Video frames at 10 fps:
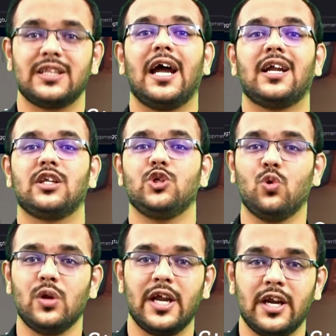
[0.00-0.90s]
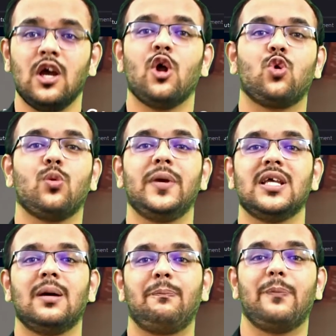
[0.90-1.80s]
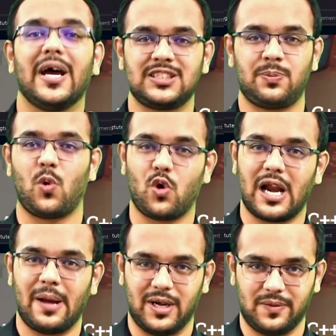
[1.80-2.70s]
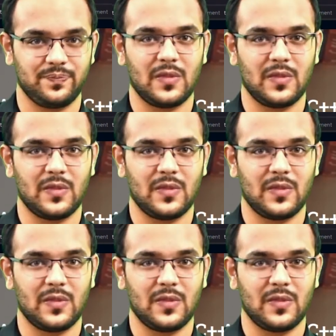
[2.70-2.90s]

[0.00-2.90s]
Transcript: that you need to be the best programmer.